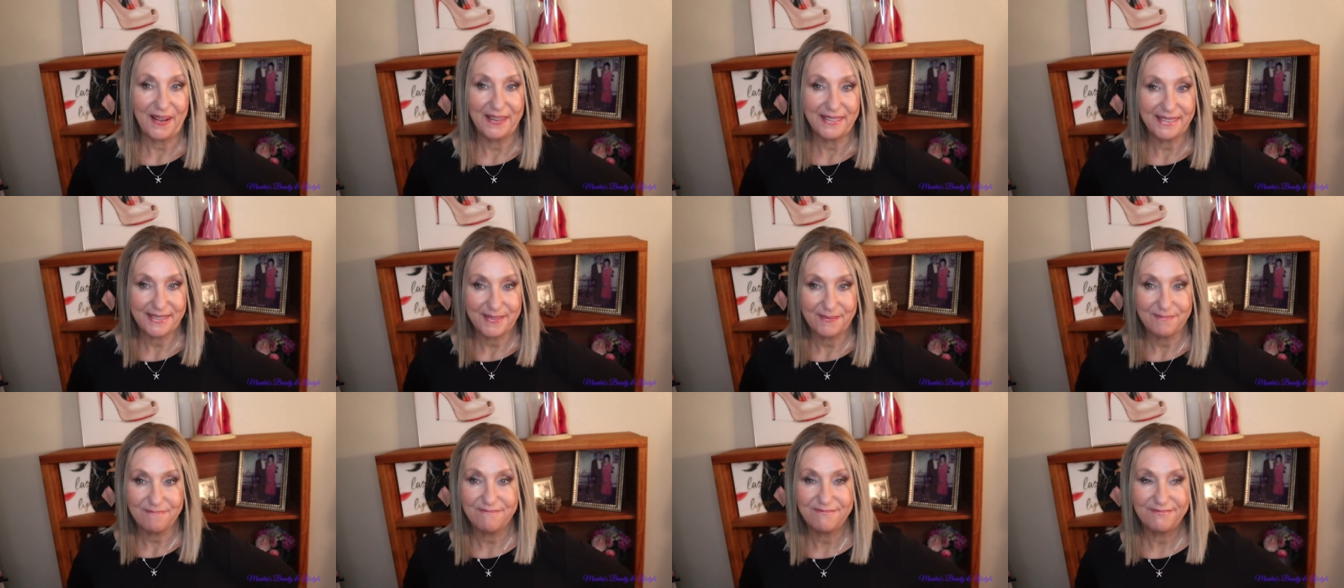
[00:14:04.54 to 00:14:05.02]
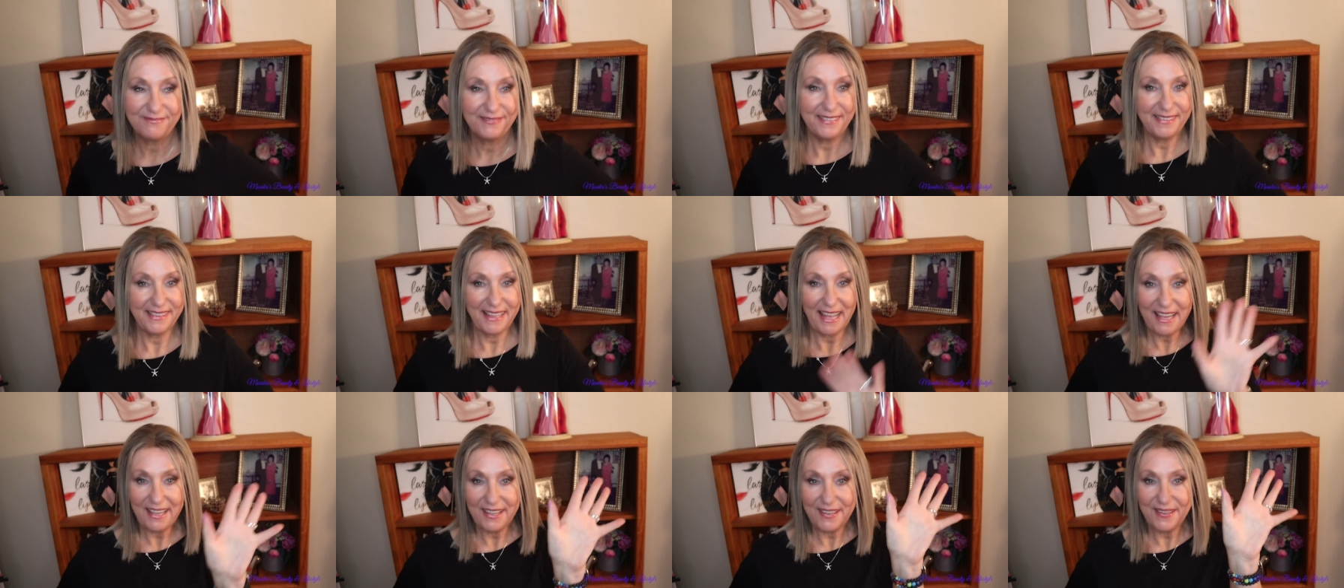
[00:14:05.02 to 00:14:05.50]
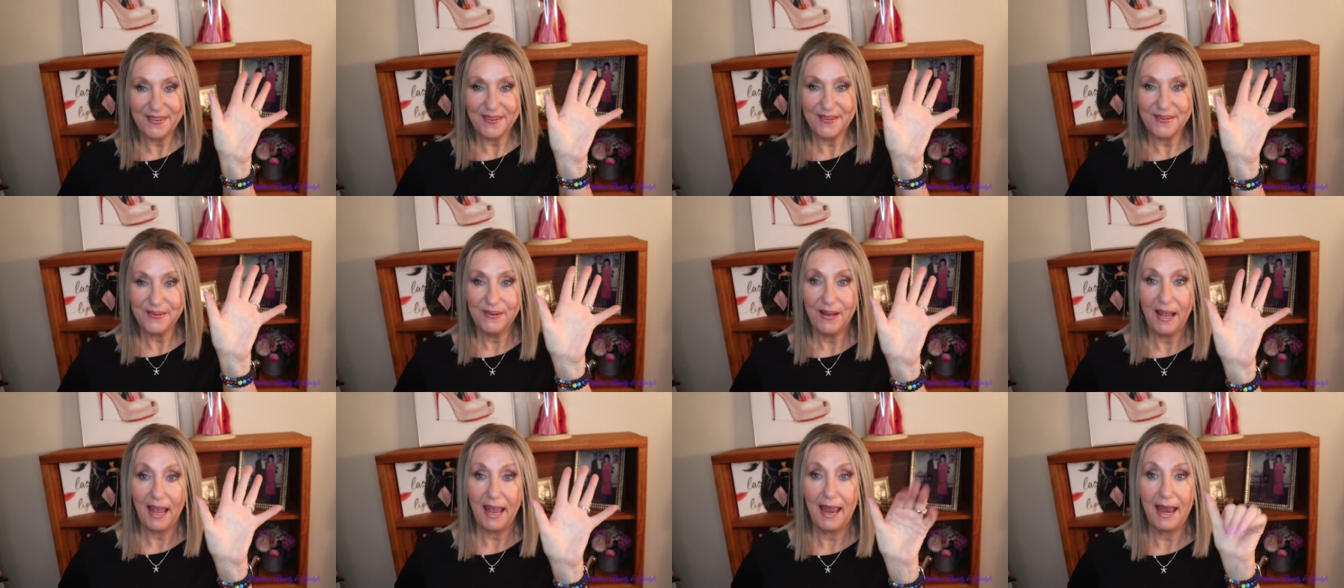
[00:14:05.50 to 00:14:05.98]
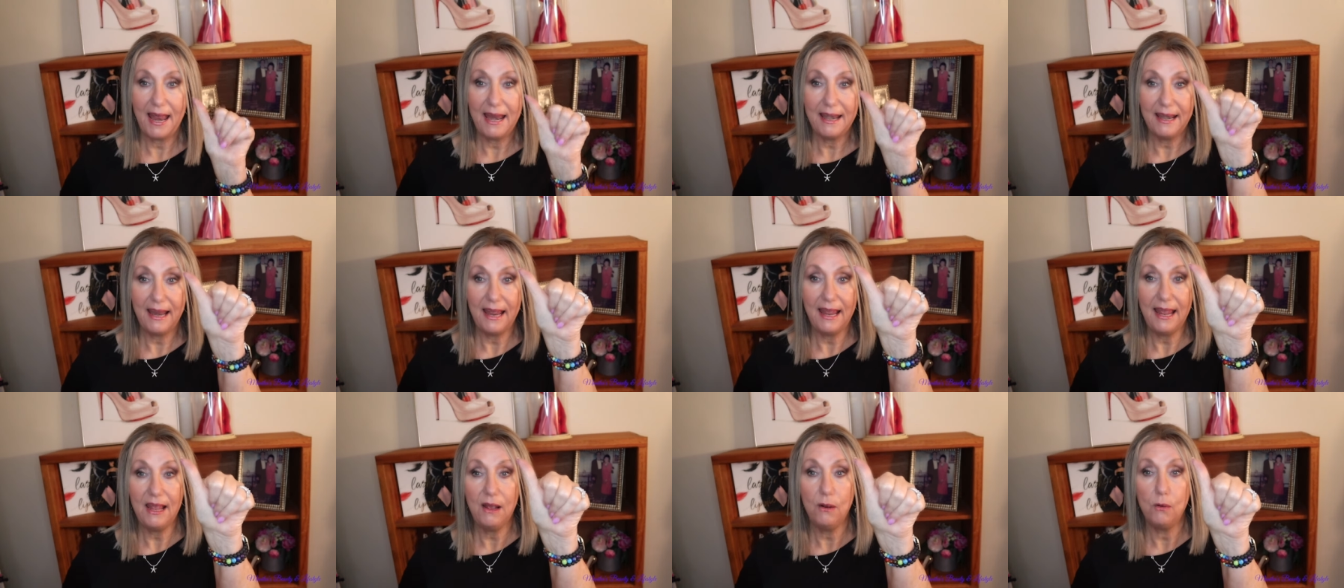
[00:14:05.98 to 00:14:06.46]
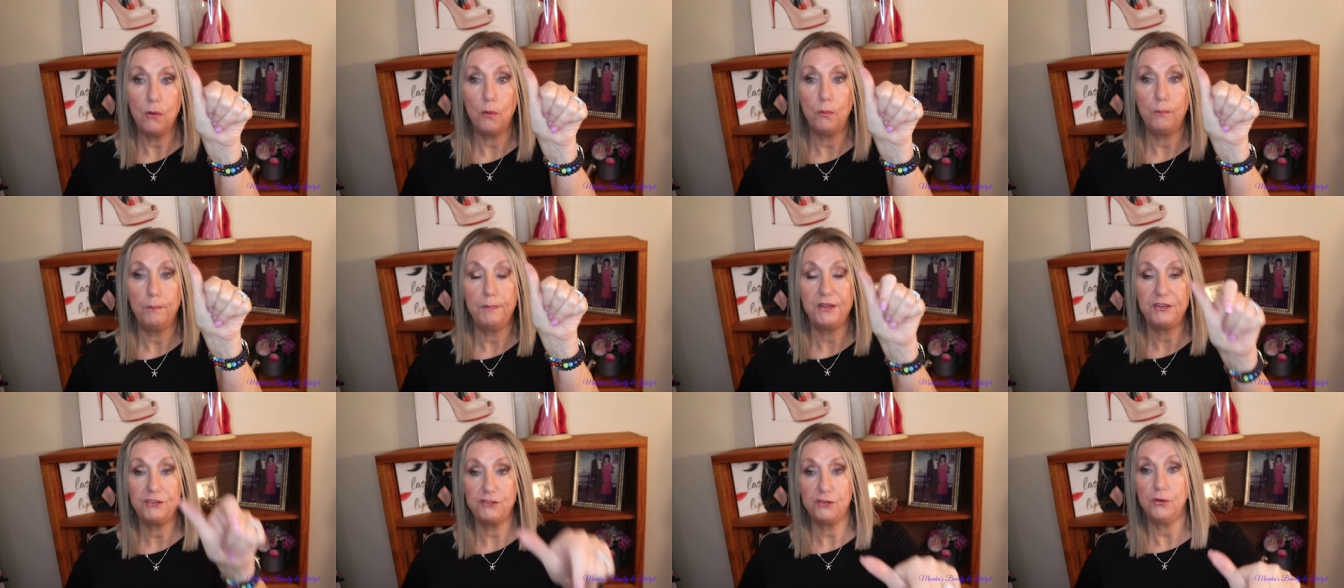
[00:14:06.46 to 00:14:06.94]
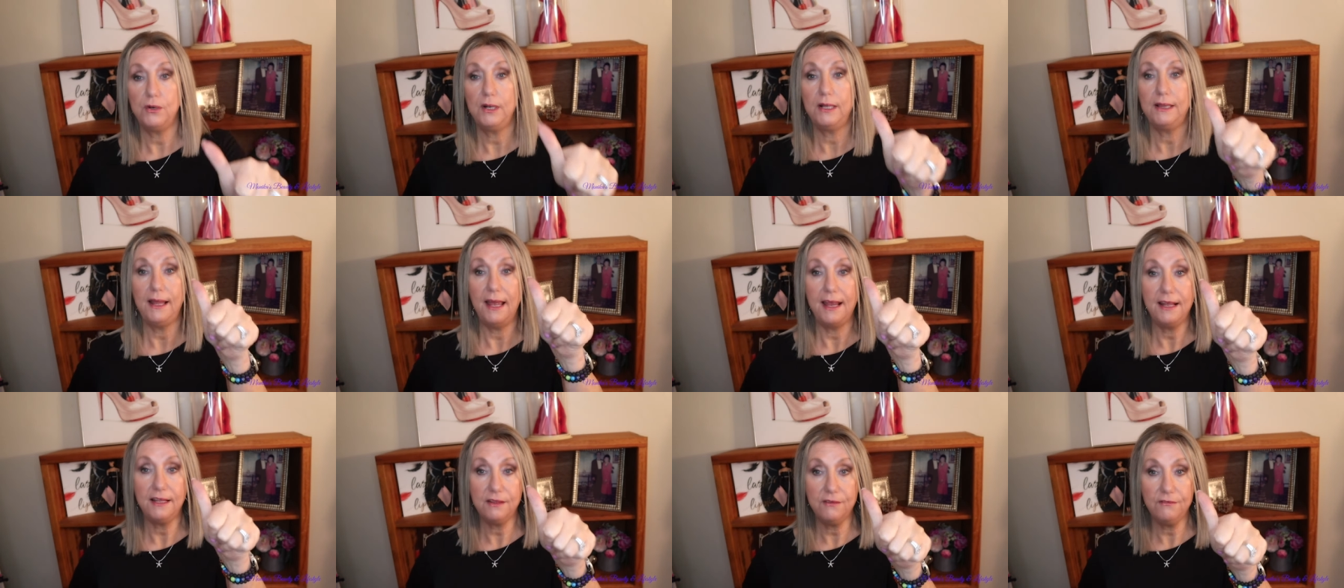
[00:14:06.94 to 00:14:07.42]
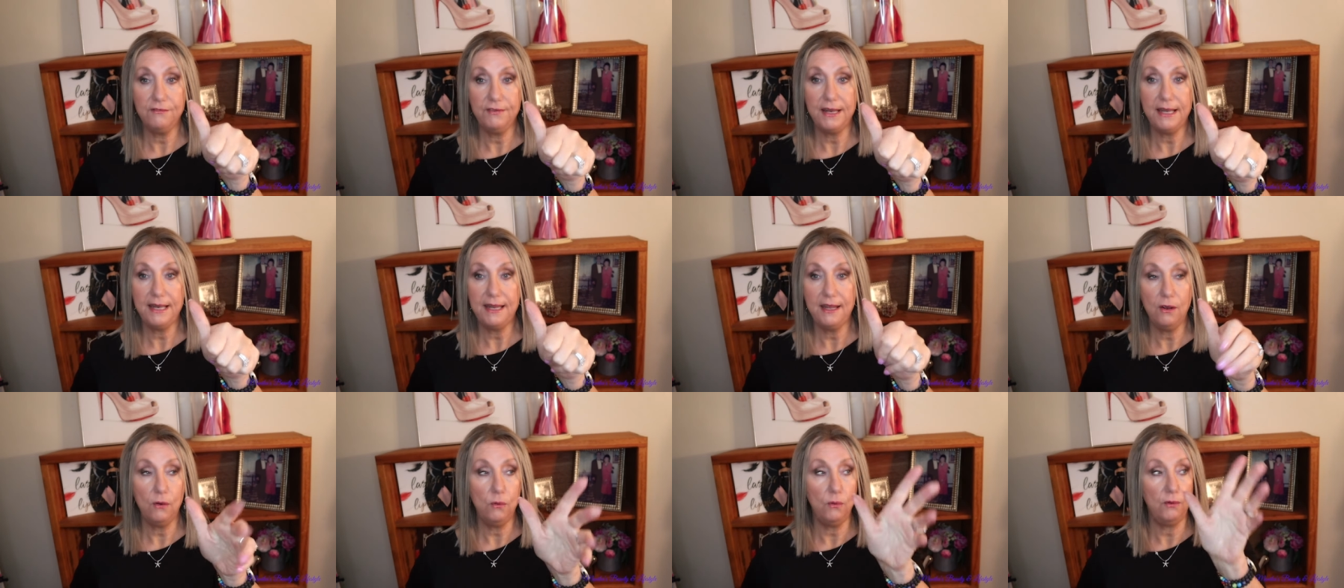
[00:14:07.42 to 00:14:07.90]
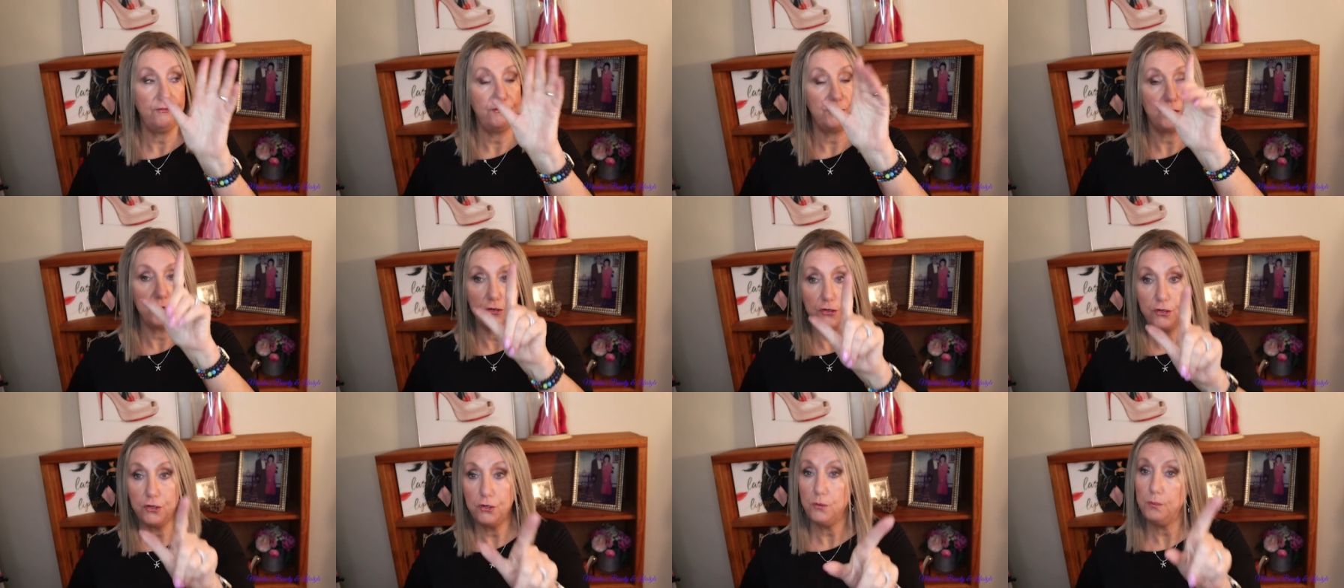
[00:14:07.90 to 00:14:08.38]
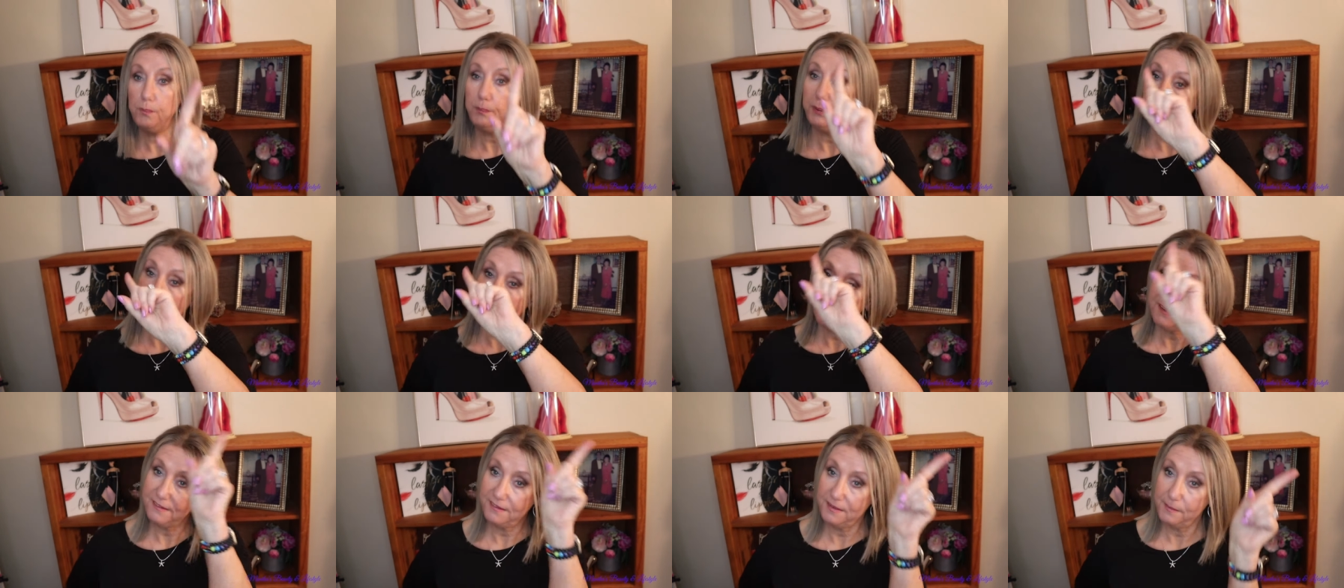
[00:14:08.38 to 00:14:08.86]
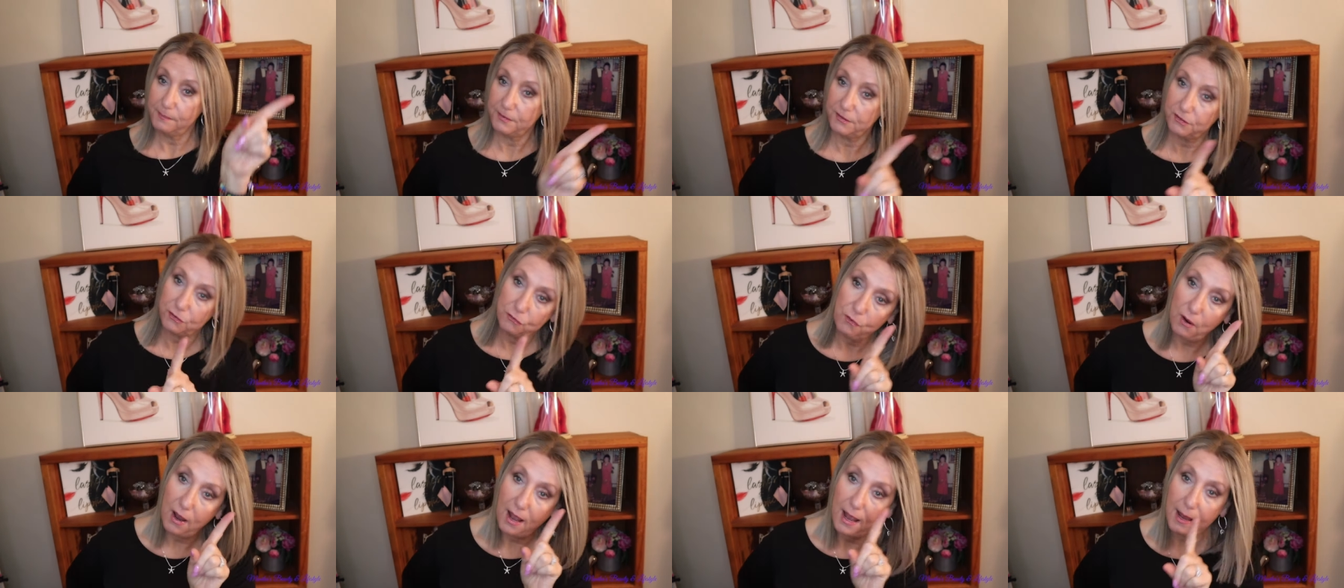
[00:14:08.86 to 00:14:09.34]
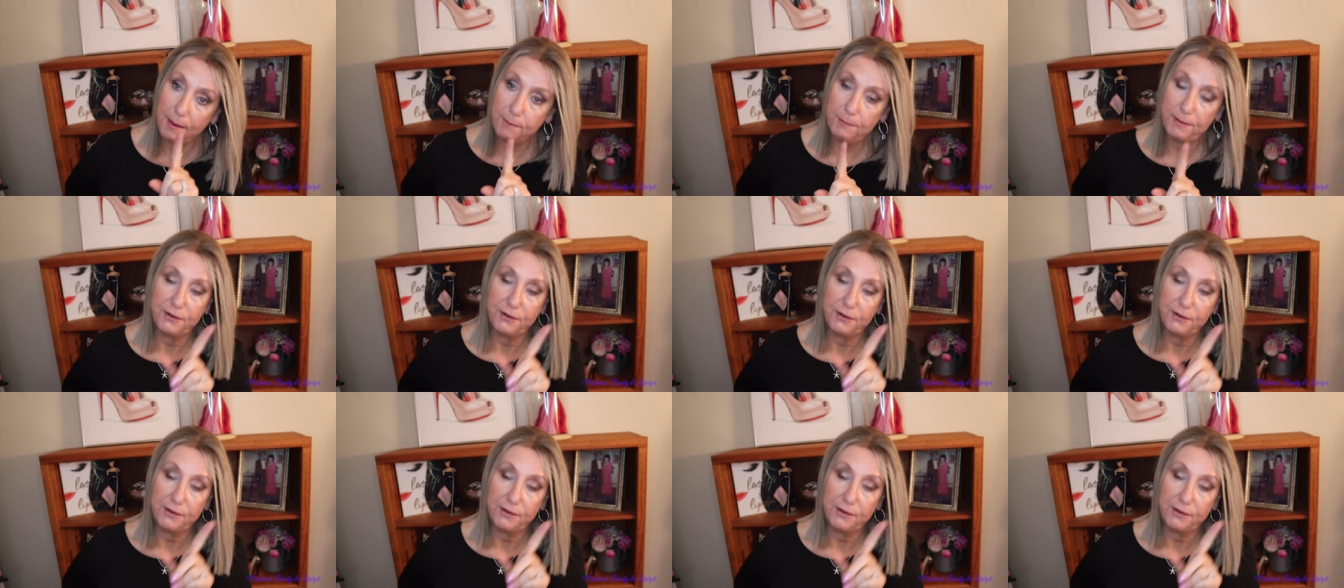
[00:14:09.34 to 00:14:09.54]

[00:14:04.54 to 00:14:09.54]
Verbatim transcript: awesome. Thank you, and oh, be sure to like the video. If you're new, please subscribe.